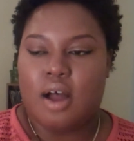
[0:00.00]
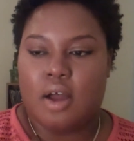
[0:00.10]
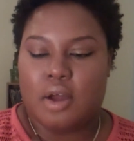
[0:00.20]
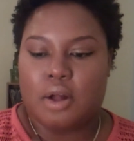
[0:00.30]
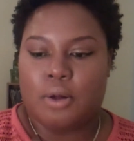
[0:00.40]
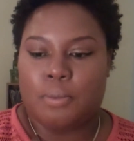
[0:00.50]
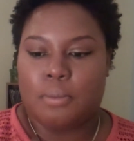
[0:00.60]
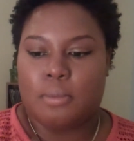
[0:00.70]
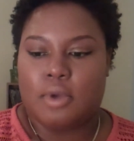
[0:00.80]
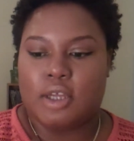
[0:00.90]

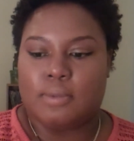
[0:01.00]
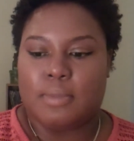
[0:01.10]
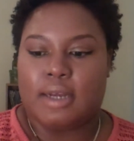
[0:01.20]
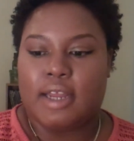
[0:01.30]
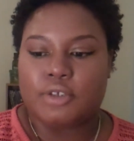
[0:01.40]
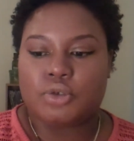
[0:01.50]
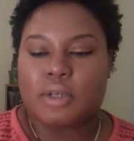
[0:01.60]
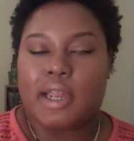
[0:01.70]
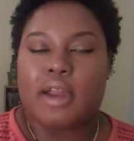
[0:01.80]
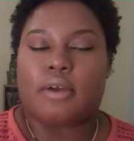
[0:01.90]
My
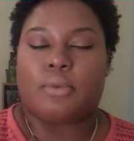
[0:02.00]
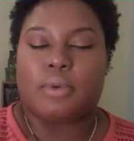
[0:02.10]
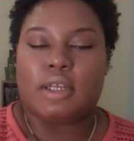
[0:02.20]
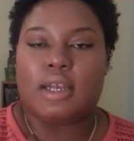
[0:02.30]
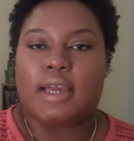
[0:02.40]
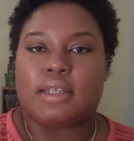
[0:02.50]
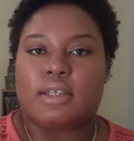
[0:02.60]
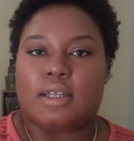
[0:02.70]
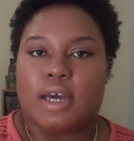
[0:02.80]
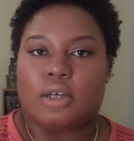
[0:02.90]
natural hair really
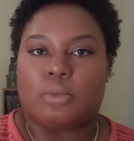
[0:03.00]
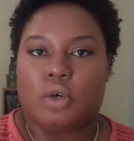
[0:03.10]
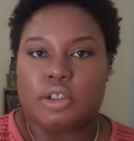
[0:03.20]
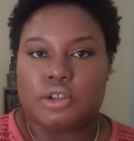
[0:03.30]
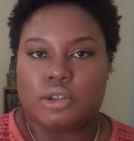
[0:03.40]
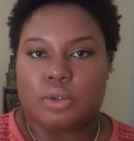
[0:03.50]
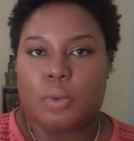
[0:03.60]
liked a lot of moisture,